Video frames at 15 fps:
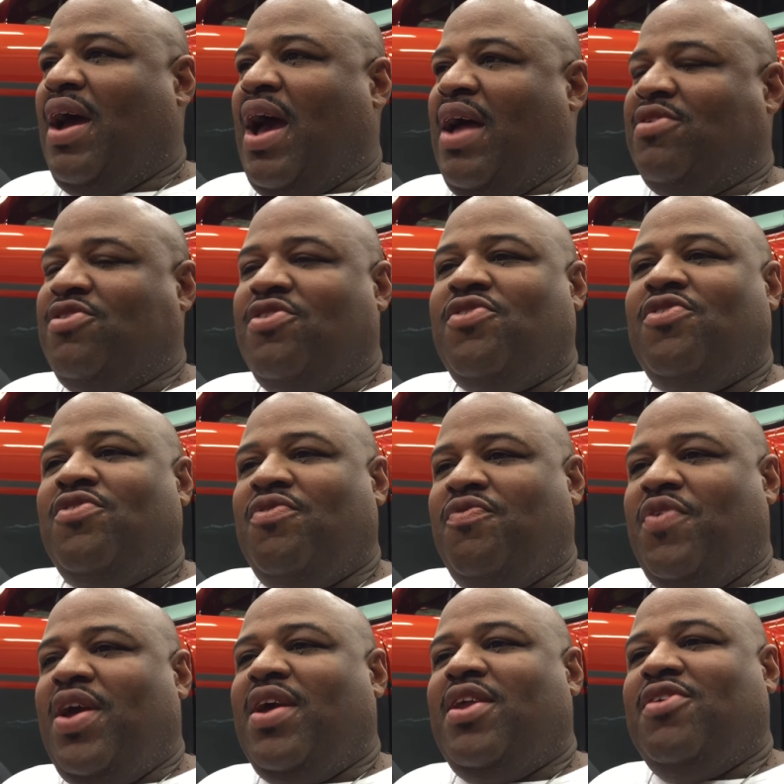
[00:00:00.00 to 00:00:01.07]
I just
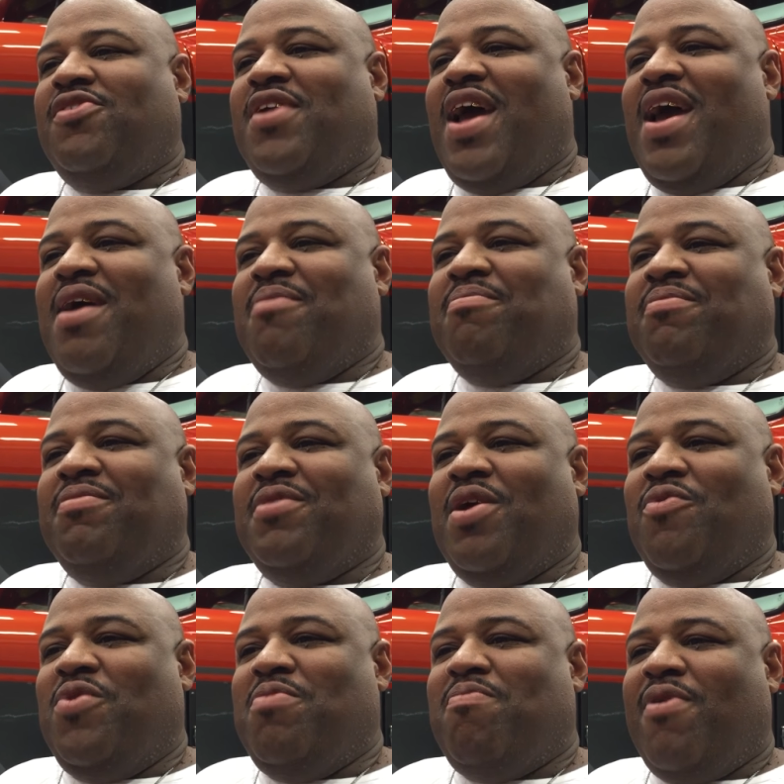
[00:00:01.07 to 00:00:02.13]
figured it's time
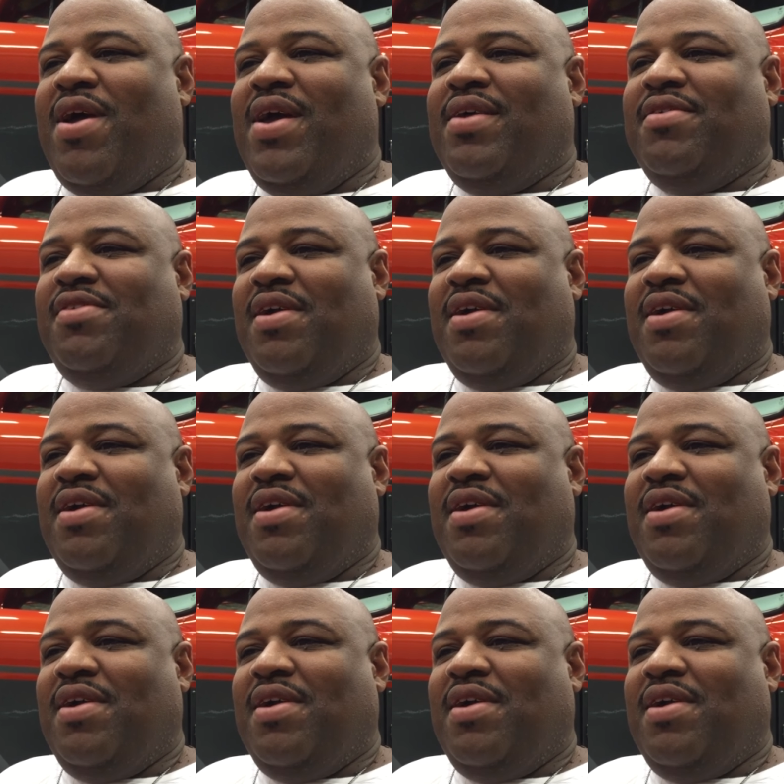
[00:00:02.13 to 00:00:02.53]
that we bring